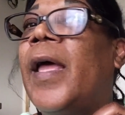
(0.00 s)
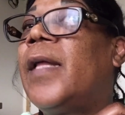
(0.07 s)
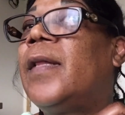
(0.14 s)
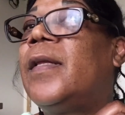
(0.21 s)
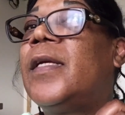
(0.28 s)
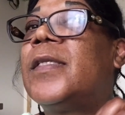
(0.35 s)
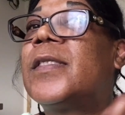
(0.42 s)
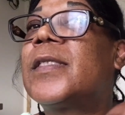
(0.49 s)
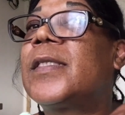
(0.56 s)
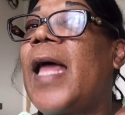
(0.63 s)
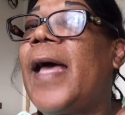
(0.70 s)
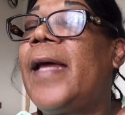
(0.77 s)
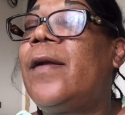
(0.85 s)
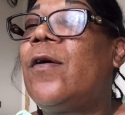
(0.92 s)
and then
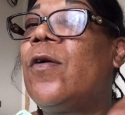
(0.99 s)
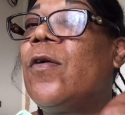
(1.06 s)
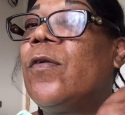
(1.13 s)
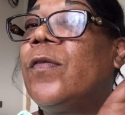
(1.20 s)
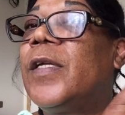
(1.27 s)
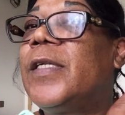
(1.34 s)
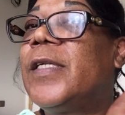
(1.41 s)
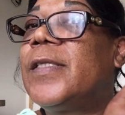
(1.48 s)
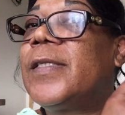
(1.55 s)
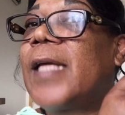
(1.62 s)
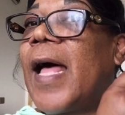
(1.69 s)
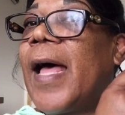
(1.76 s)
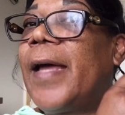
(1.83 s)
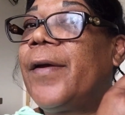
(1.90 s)
slide on the
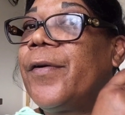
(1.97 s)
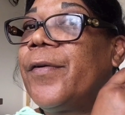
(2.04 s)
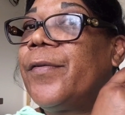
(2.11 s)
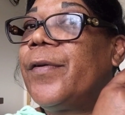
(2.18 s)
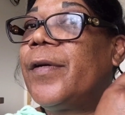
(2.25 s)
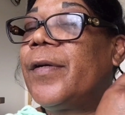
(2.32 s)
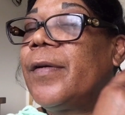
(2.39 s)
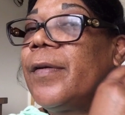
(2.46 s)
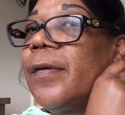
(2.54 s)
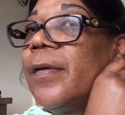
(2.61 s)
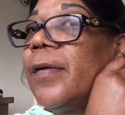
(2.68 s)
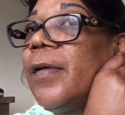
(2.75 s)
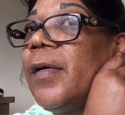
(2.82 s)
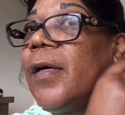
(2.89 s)
desired
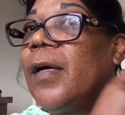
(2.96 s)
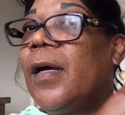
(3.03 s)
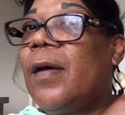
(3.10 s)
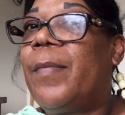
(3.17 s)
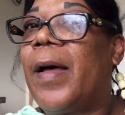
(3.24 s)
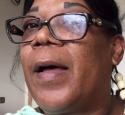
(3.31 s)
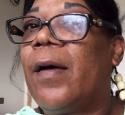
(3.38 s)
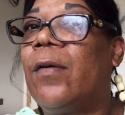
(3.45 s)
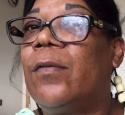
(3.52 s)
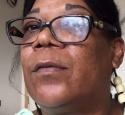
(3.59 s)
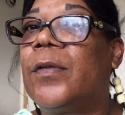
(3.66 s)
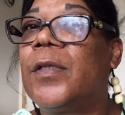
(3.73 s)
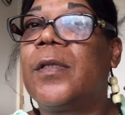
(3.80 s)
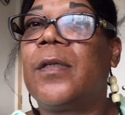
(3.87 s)

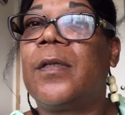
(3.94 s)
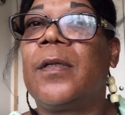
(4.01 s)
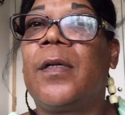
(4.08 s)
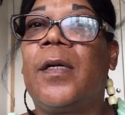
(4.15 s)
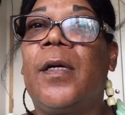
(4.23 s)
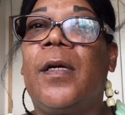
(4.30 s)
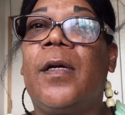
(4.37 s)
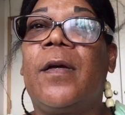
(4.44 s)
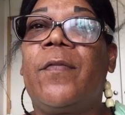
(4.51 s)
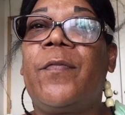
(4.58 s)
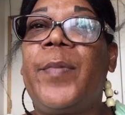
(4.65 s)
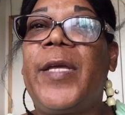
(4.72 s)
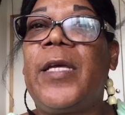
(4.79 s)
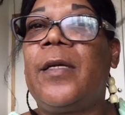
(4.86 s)
amount
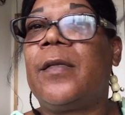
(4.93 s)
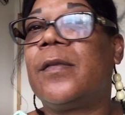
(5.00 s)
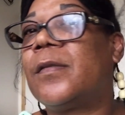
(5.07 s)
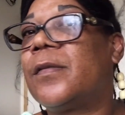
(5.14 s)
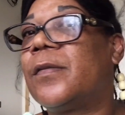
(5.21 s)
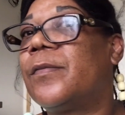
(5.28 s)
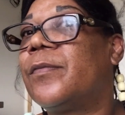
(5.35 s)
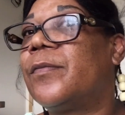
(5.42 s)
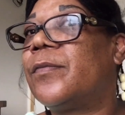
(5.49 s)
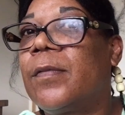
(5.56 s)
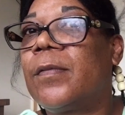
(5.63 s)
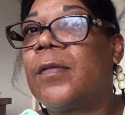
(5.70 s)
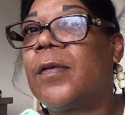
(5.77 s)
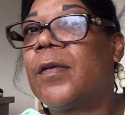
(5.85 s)
of beads.
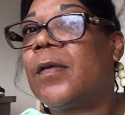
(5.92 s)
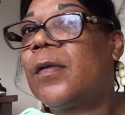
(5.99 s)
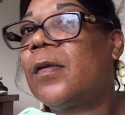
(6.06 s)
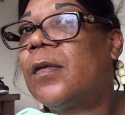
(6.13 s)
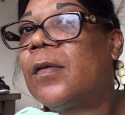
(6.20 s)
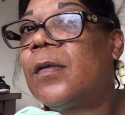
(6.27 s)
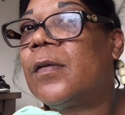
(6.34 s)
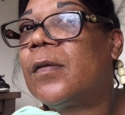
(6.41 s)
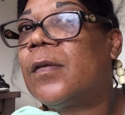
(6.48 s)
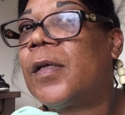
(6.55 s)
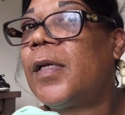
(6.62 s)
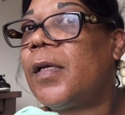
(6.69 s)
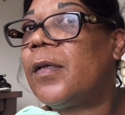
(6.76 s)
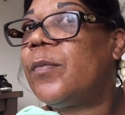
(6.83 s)

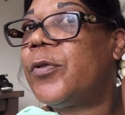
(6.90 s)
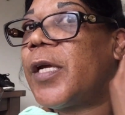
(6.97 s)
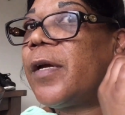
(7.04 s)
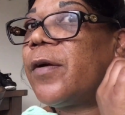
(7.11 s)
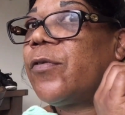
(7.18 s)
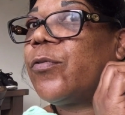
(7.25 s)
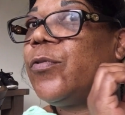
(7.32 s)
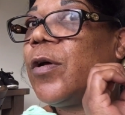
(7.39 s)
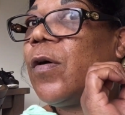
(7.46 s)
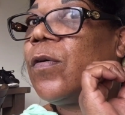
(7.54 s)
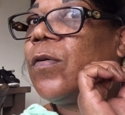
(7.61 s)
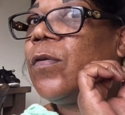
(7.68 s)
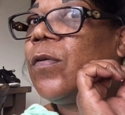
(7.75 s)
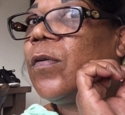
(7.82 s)
So right now
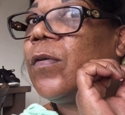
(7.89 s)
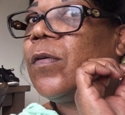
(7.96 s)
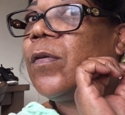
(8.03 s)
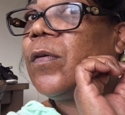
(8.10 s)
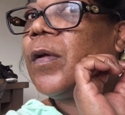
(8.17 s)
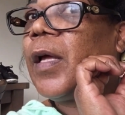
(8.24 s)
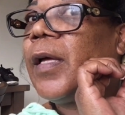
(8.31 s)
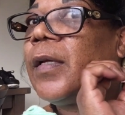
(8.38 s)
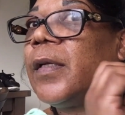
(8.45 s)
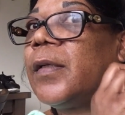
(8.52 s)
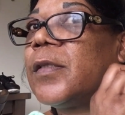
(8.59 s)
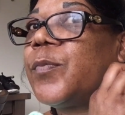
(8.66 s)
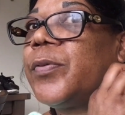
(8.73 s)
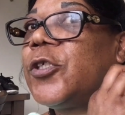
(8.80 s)
what you're going to see me
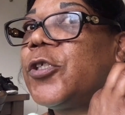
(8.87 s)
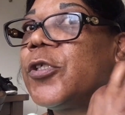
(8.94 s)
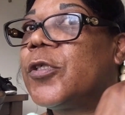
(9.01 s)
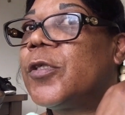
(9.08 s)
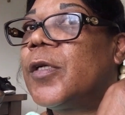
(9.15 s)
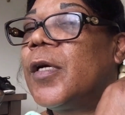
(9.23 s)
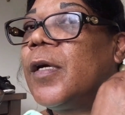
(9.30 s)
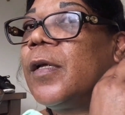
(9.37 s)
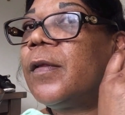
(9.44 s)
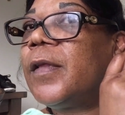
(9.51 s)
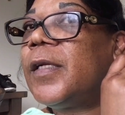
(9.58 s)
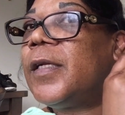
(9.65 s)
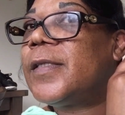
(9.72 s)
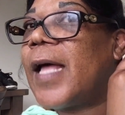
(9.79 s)
doing is
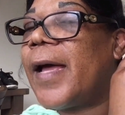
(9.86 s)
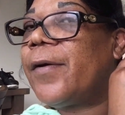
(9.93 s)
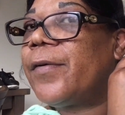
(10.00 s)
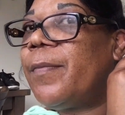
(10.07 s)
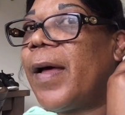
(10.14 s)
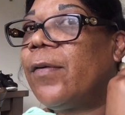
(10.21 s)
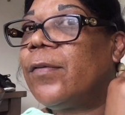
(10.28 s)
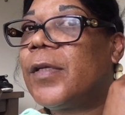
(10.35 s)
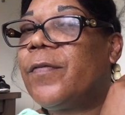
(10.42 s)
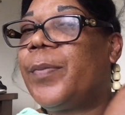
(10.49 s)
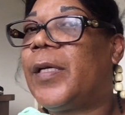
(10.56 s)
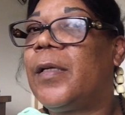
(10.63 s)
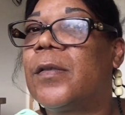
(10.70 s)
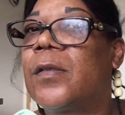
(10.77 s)
adding the beads to
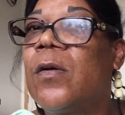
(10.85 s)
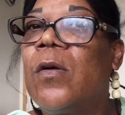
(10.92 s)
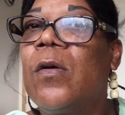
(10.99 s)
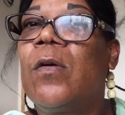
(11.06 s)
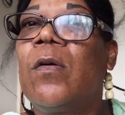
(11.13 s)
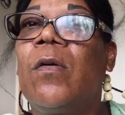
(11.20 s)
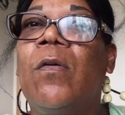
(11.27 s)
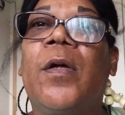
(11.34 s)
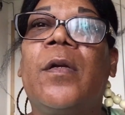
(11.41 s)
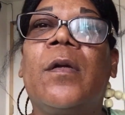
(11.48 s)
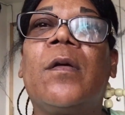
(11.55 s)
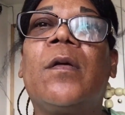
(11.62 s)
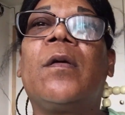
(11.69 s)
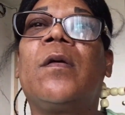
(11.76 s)
2 of the
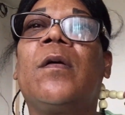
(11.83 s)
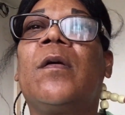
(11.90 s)
braids,